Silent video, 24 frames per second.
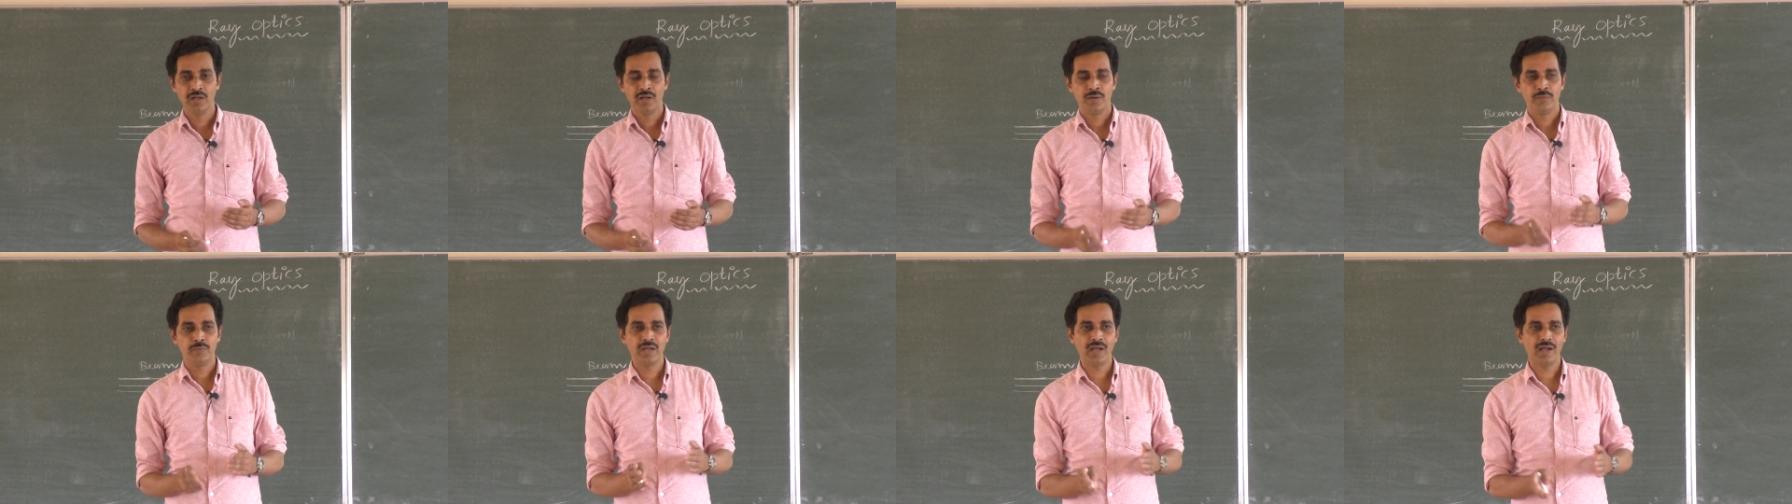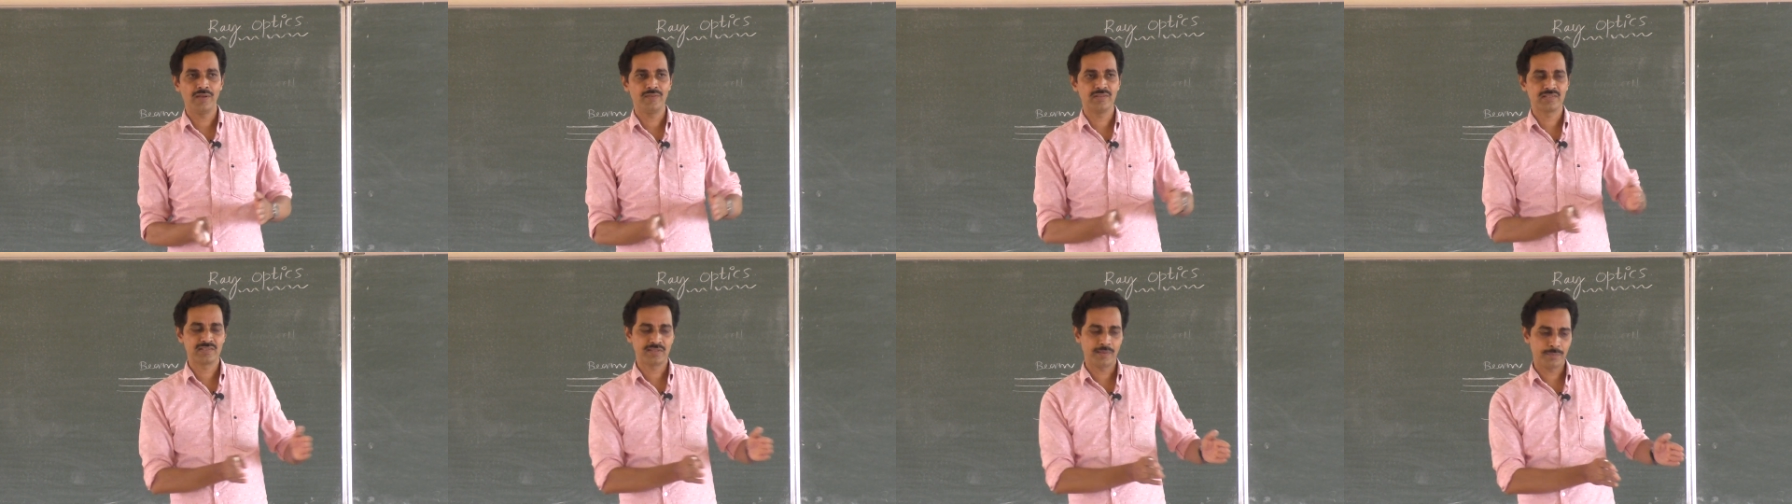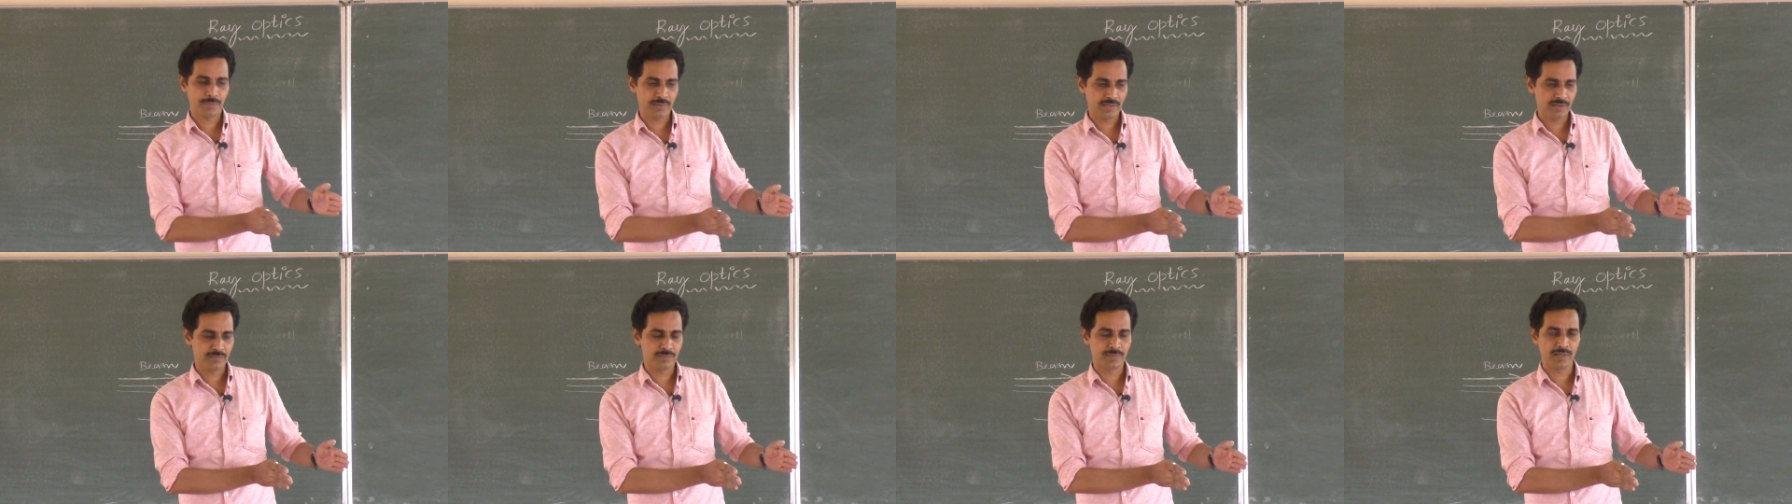we have a
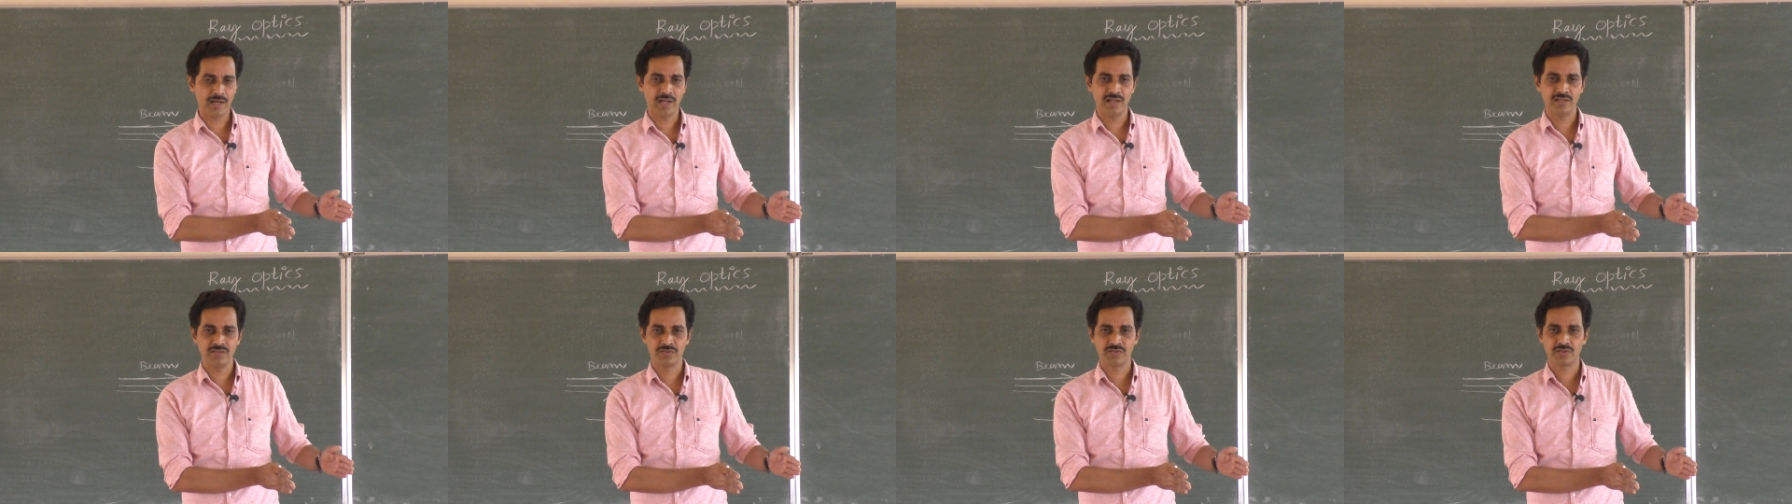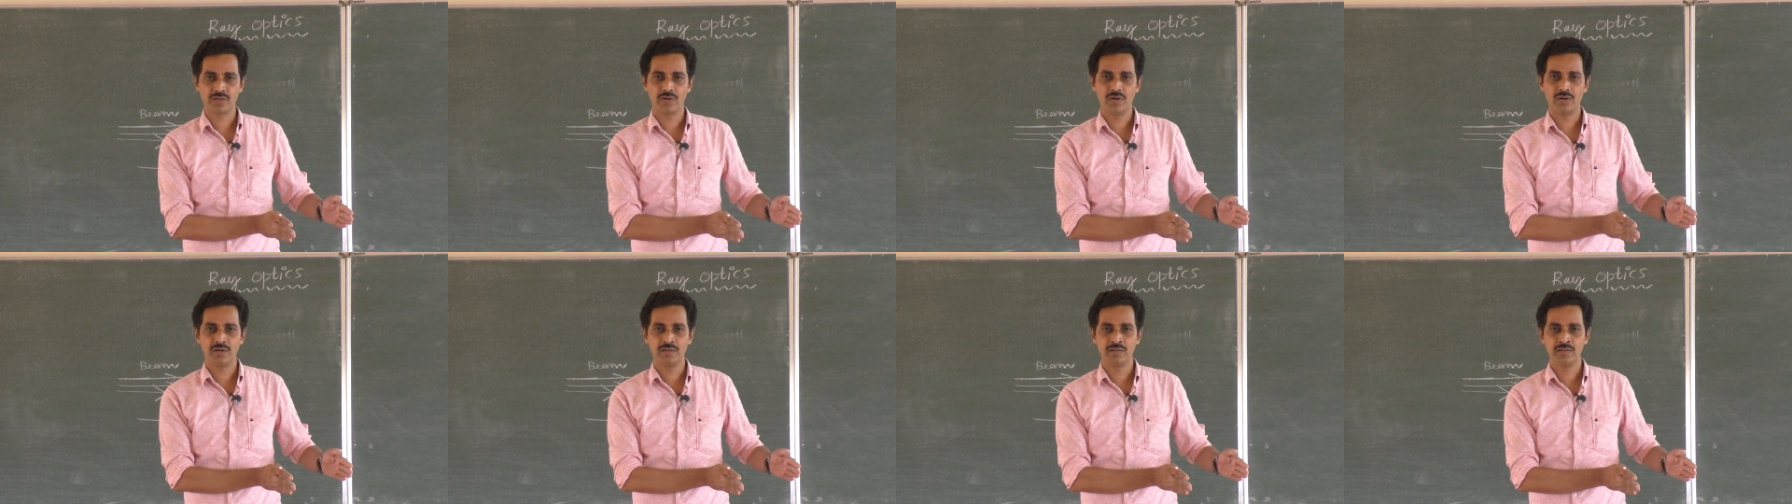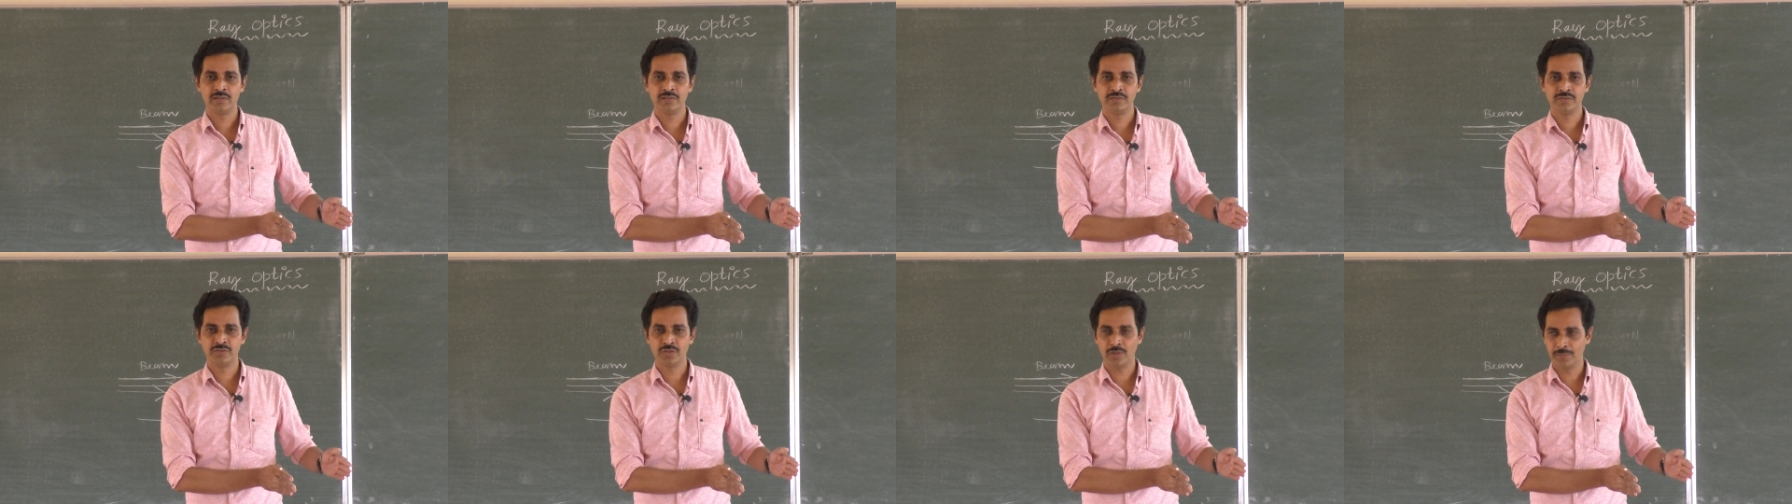separate branch
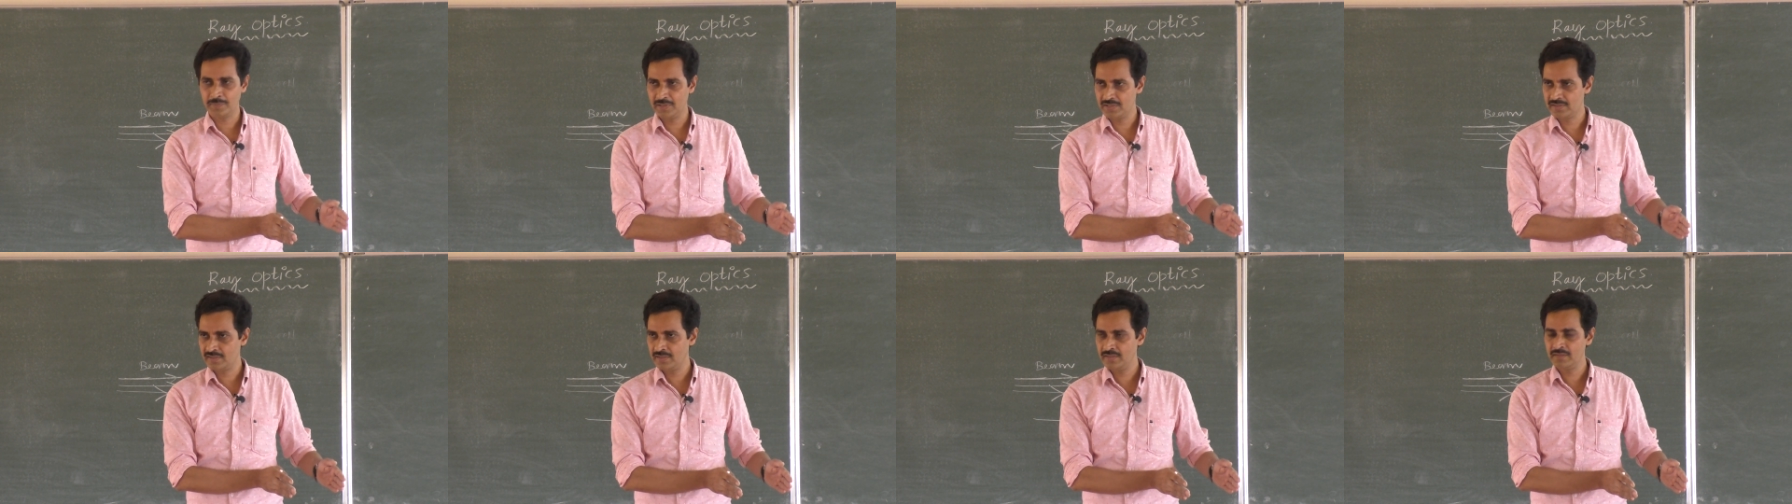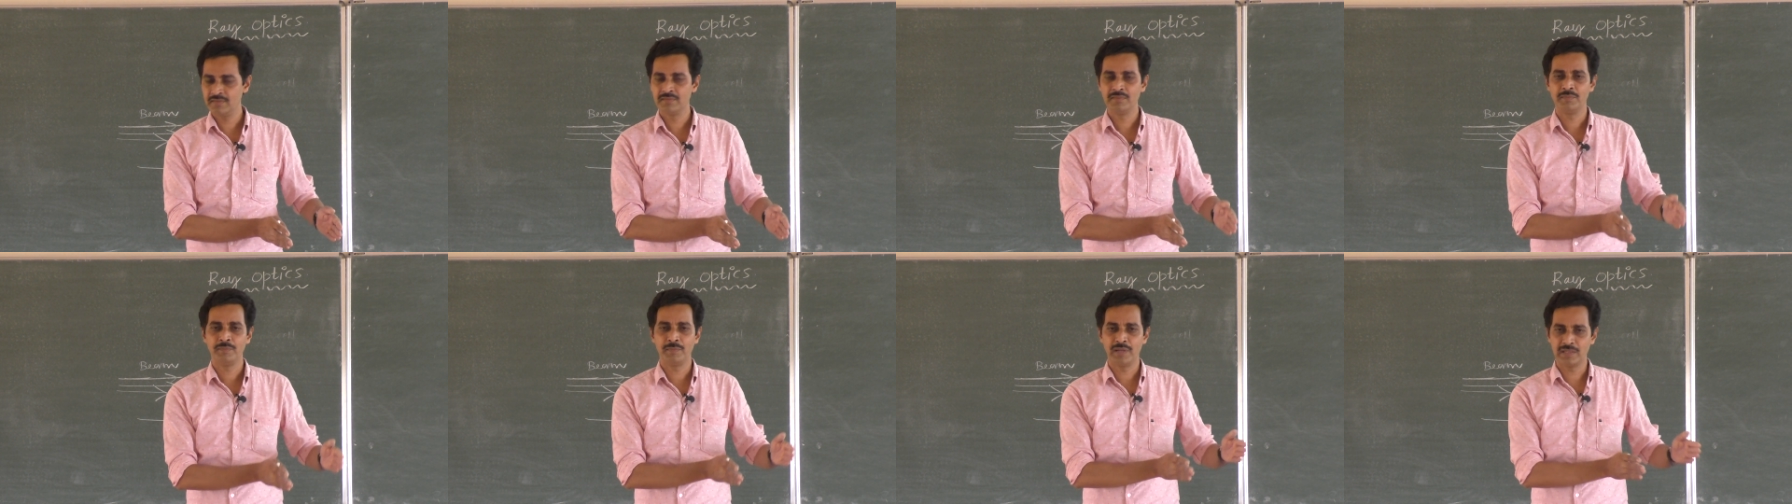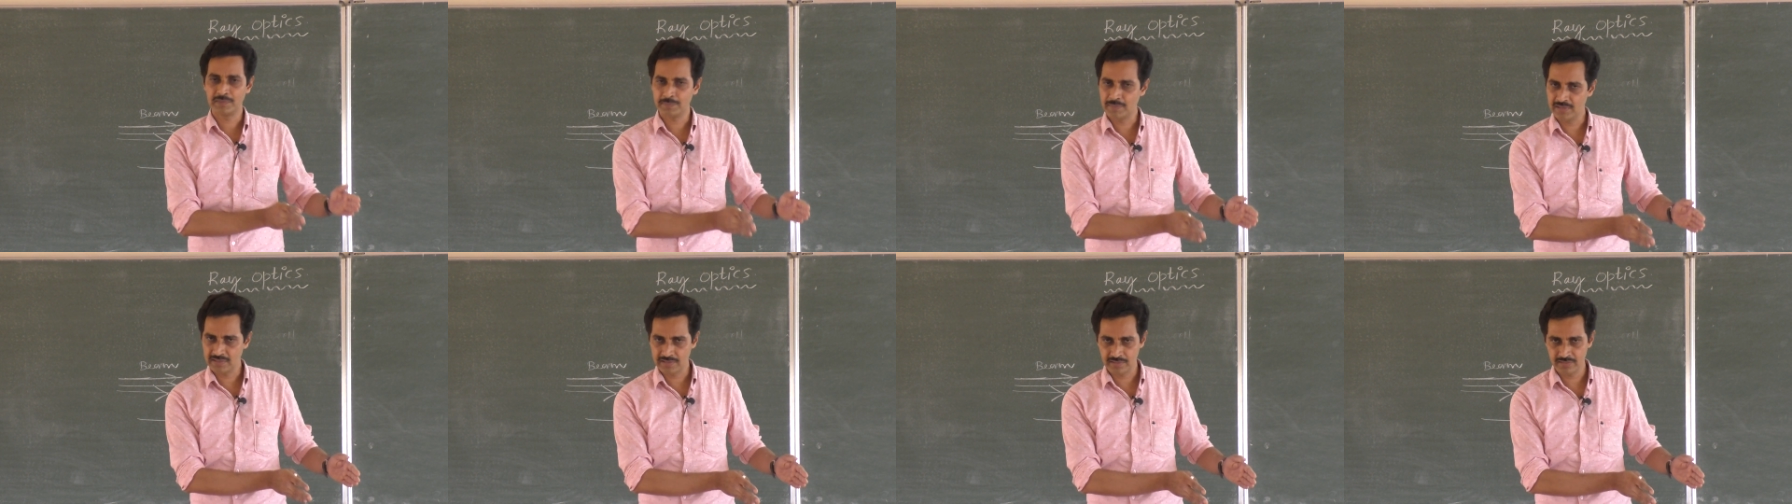called geometry
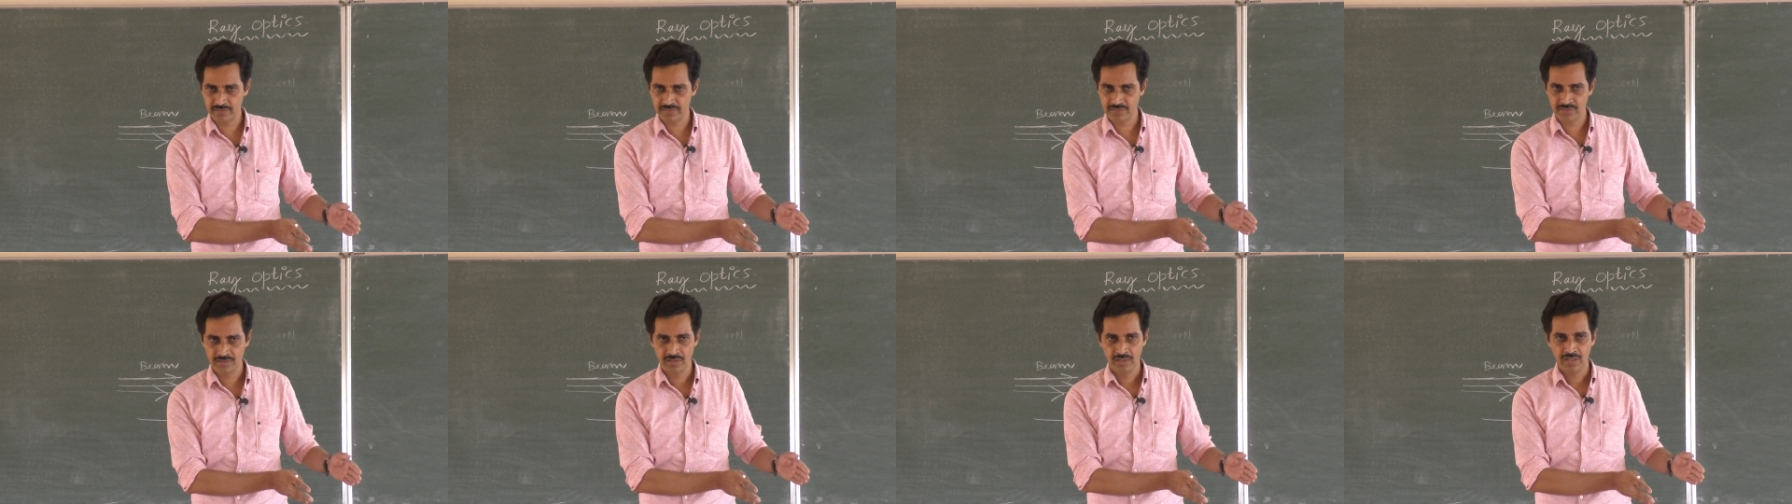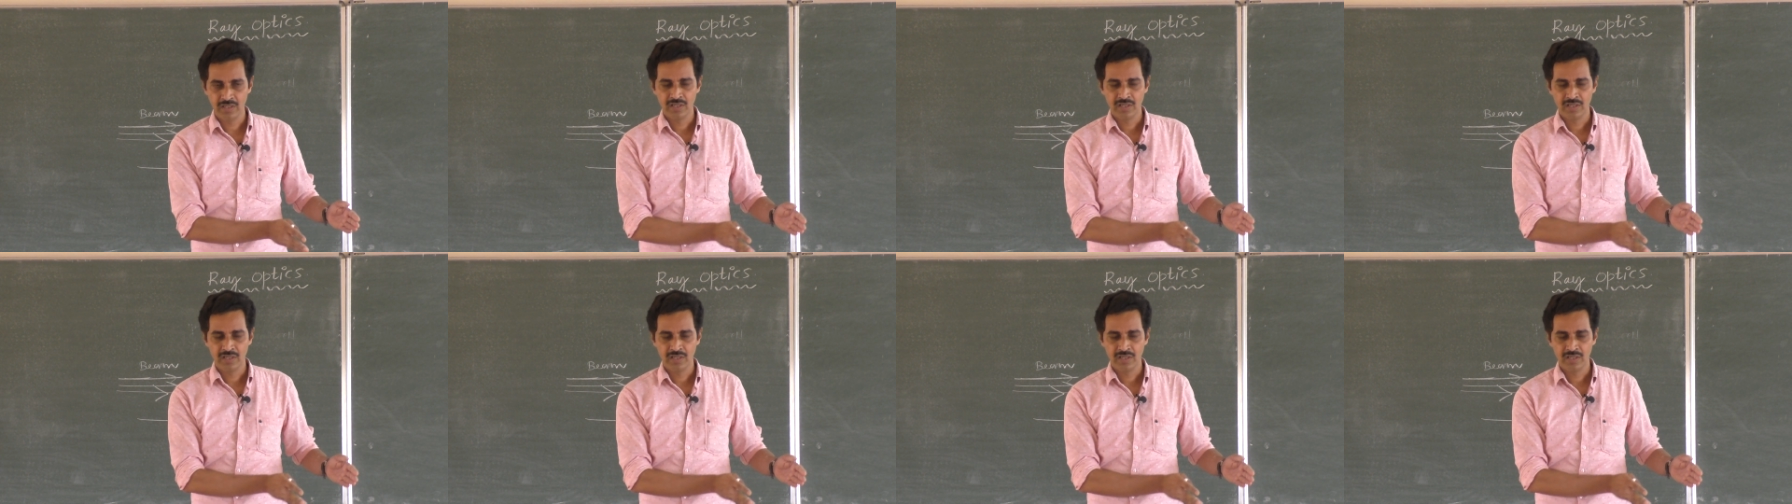mathematics